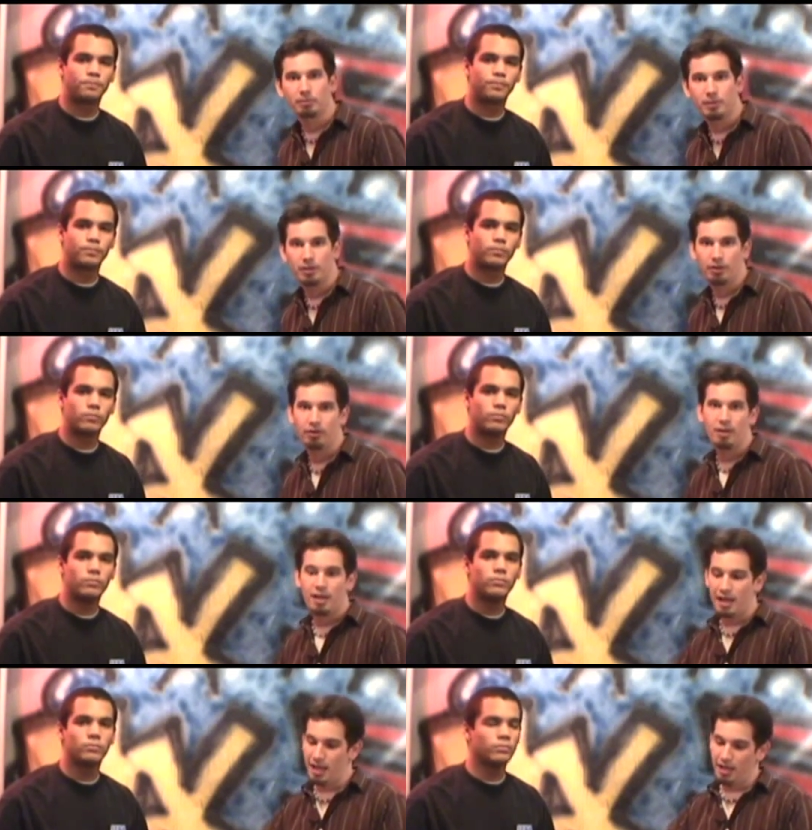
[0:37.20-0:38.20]
Speaker 1: computer,
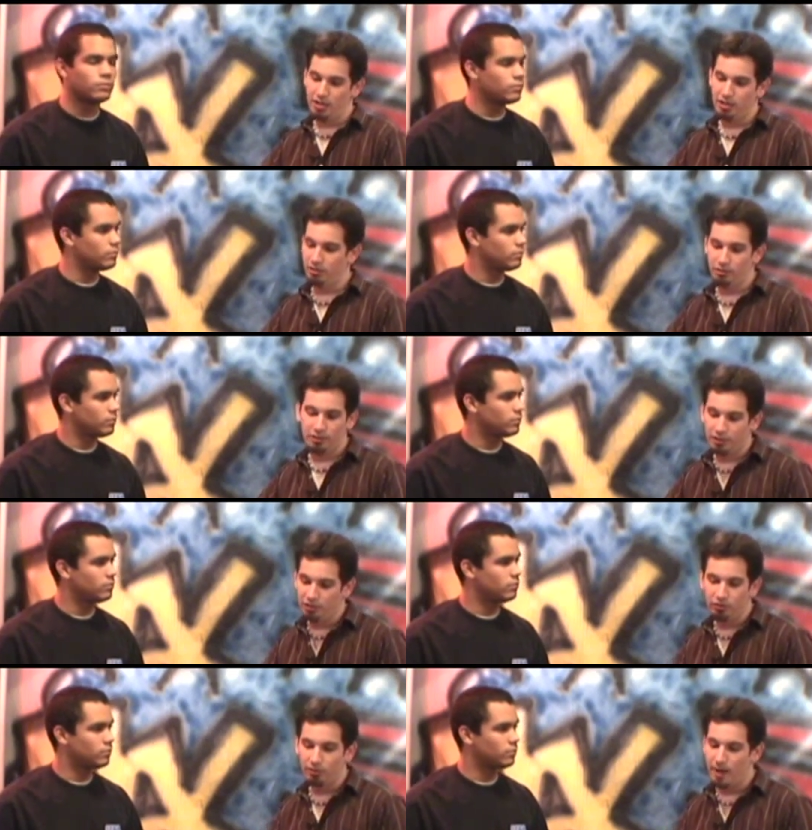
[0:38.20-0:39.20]
and you
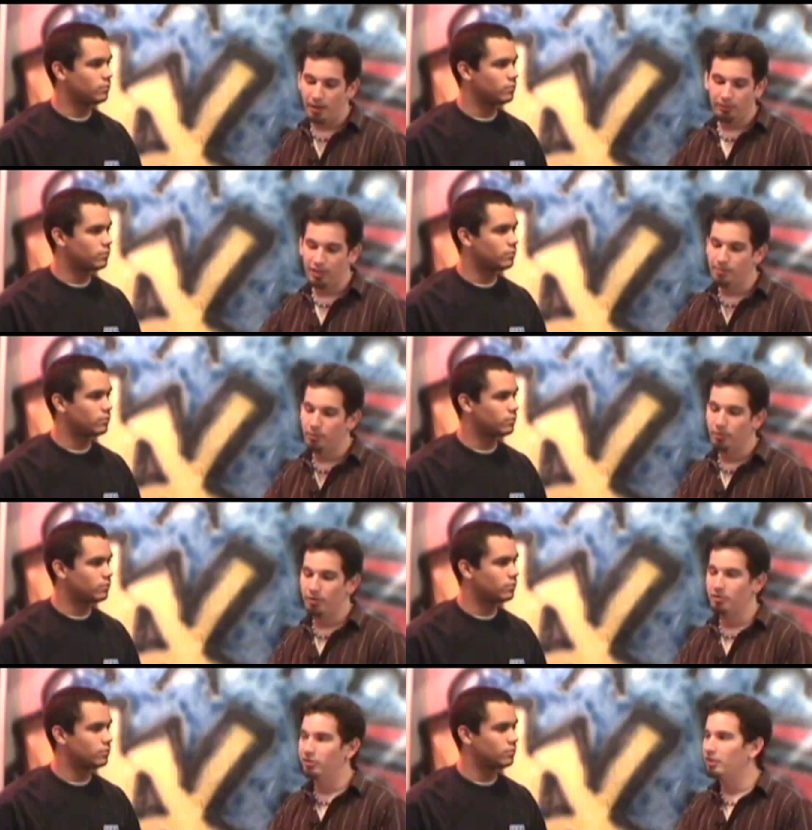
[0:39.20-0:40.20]
can use the mouse,
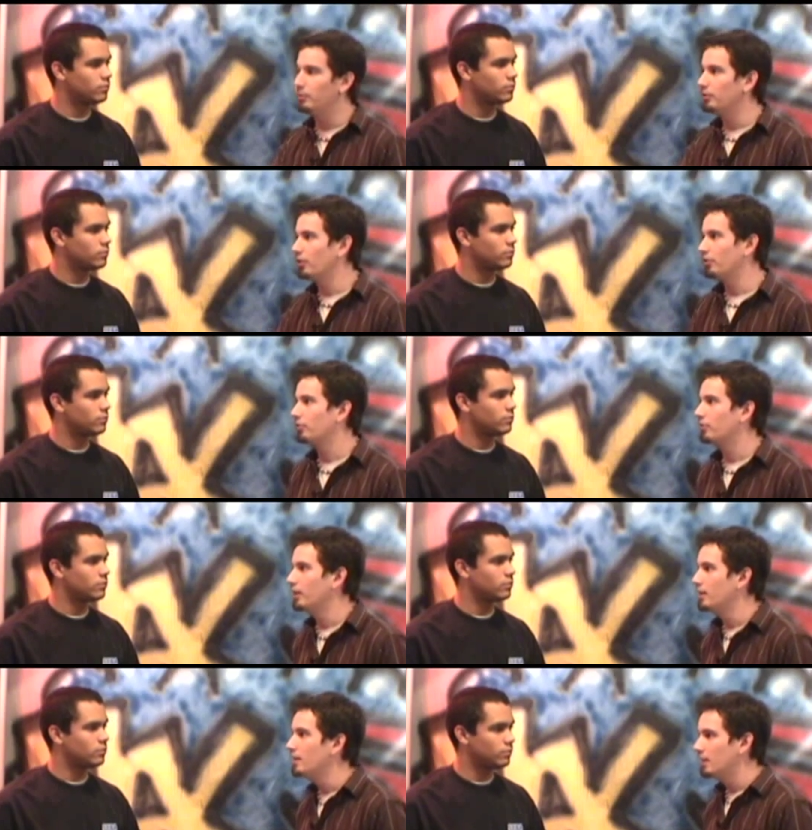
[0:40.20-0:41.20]
keyboard, you see what's on their
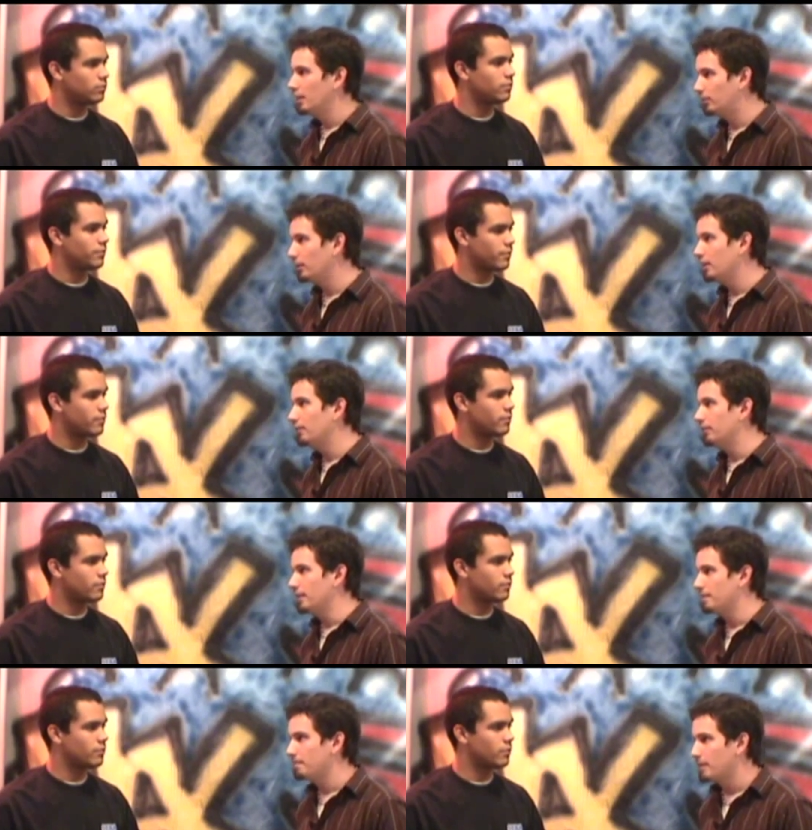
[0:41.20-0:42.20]
screen. It's really
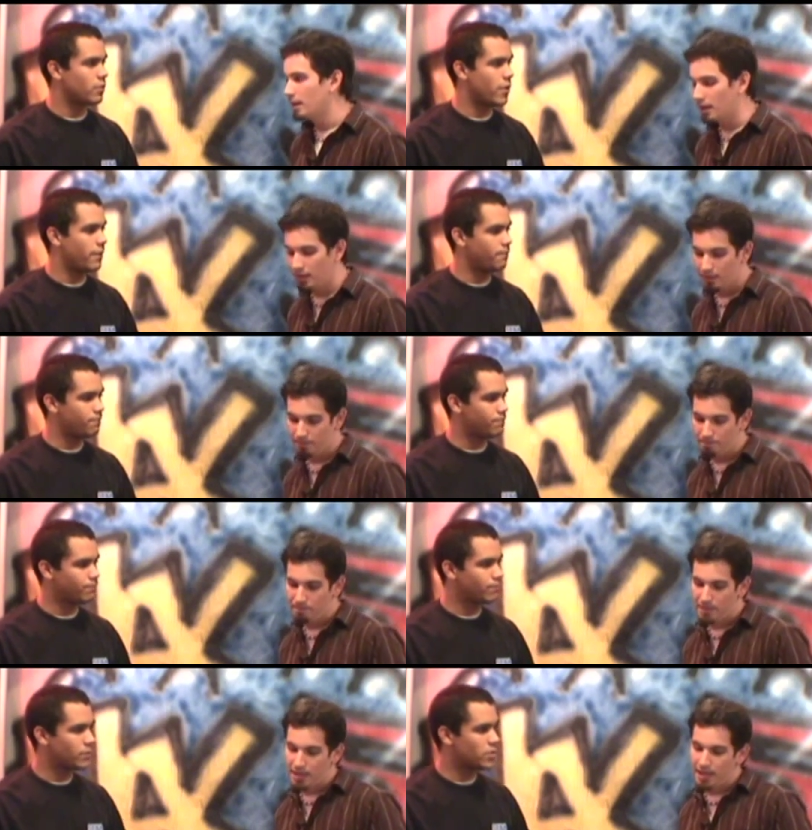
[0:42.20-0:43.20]
nifty. Right.
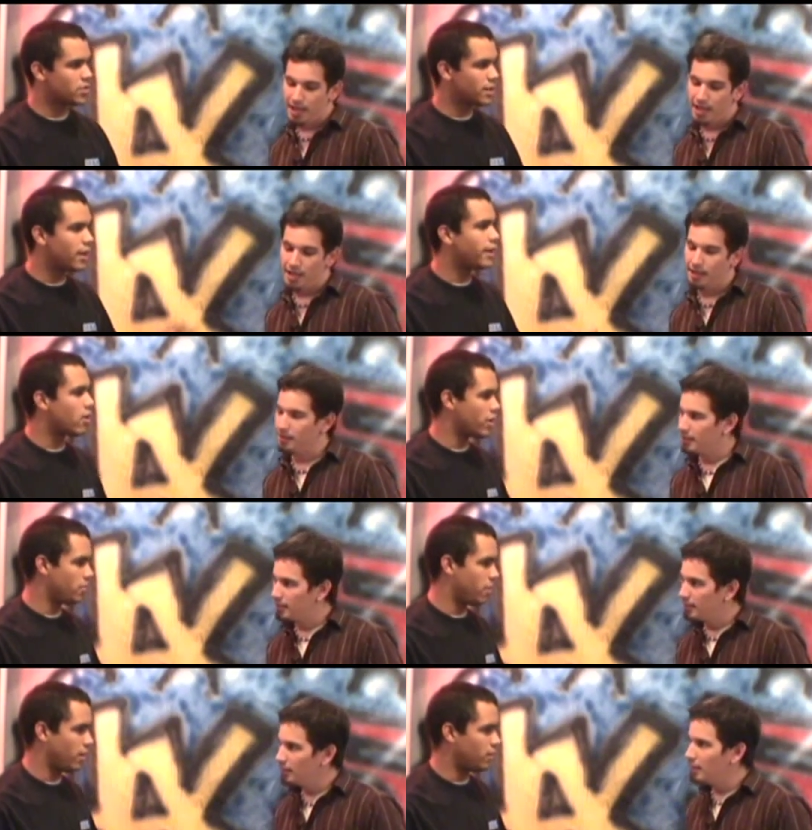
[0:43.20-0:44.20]
Speaker 2: So it's a lot like
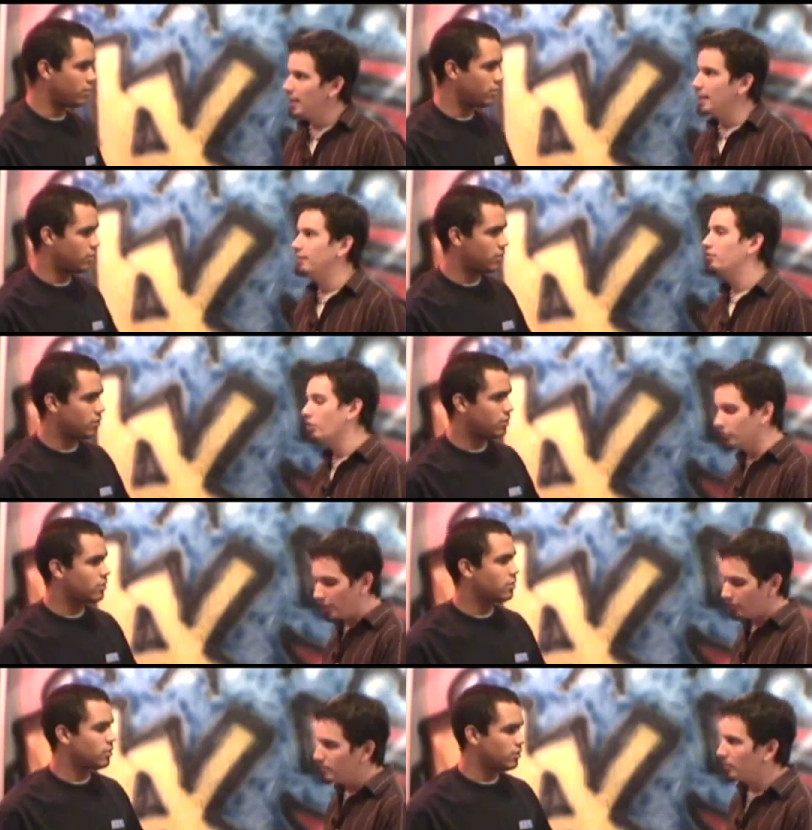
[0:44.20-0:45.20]
RDP.
Speaker 1: It's just
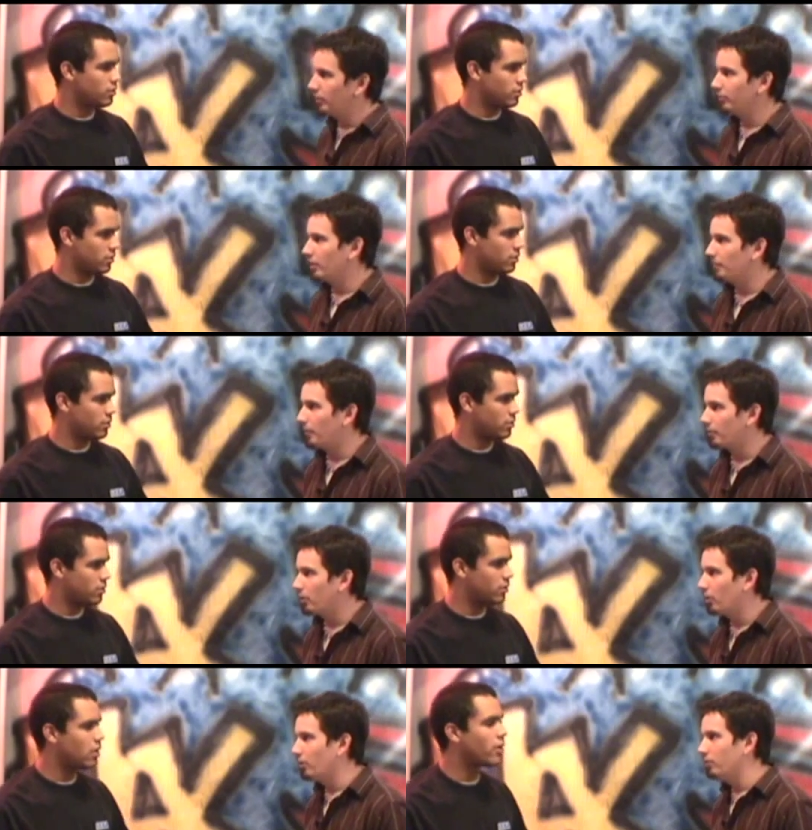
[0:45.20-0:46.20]
like remote desktop
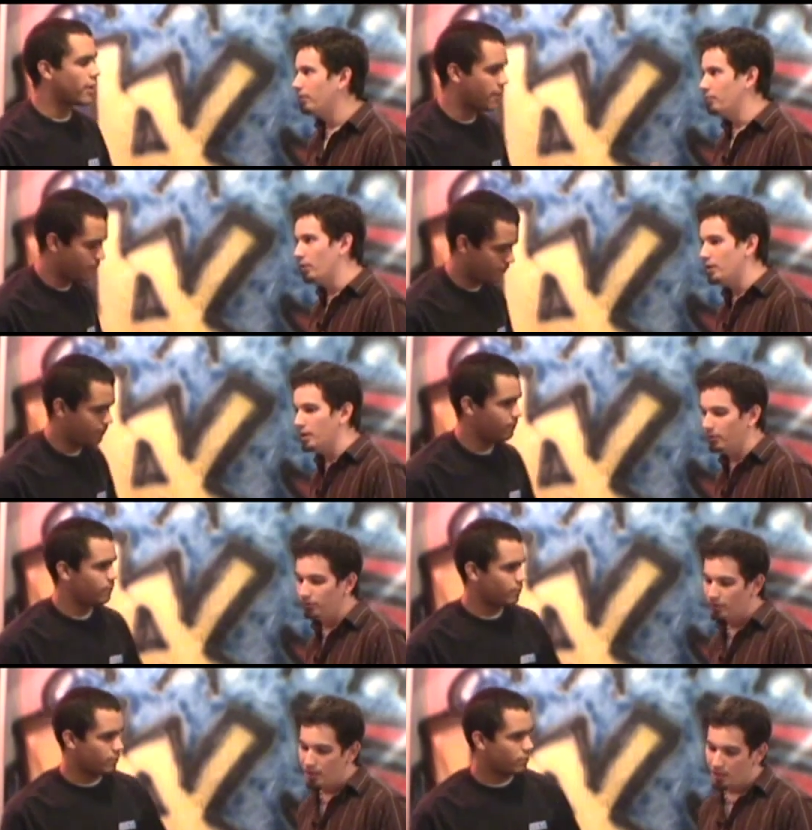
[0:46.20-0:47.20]
protocol and
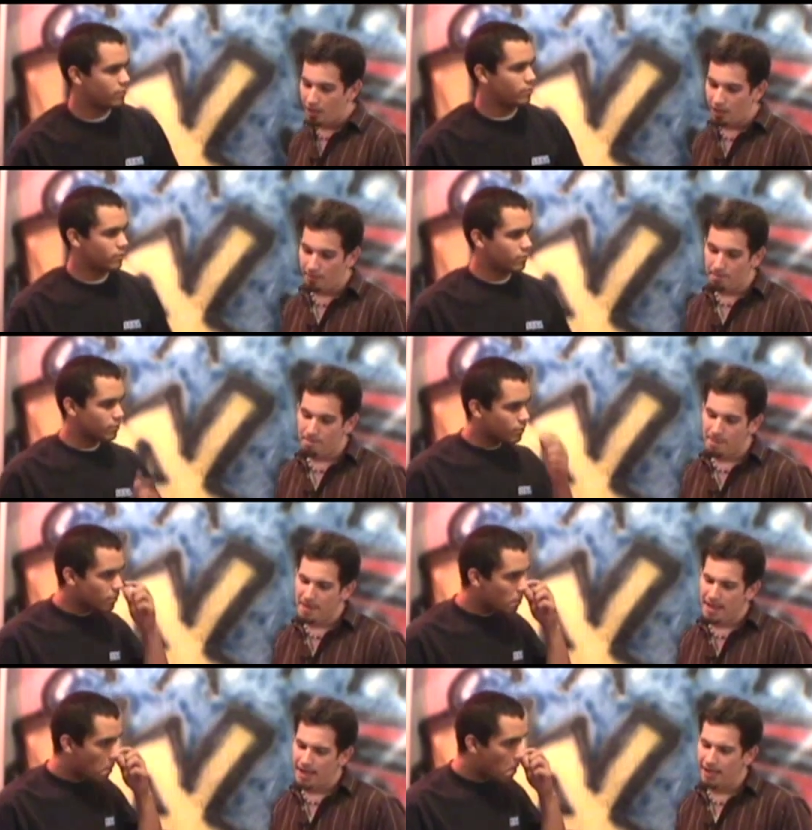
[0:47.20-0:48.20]
Windows, and
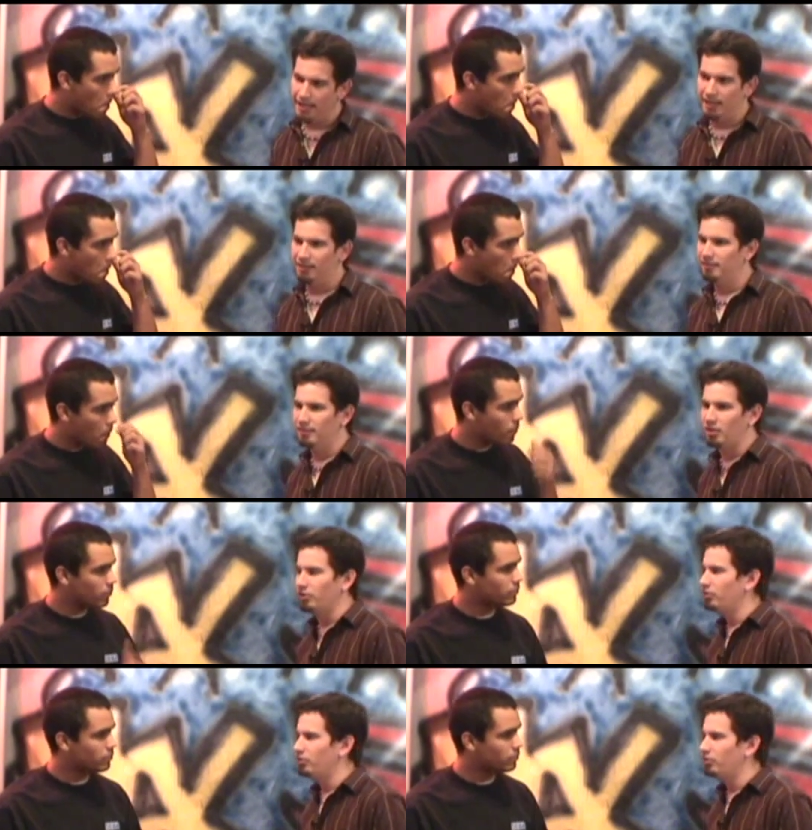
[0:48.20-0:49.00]
it's also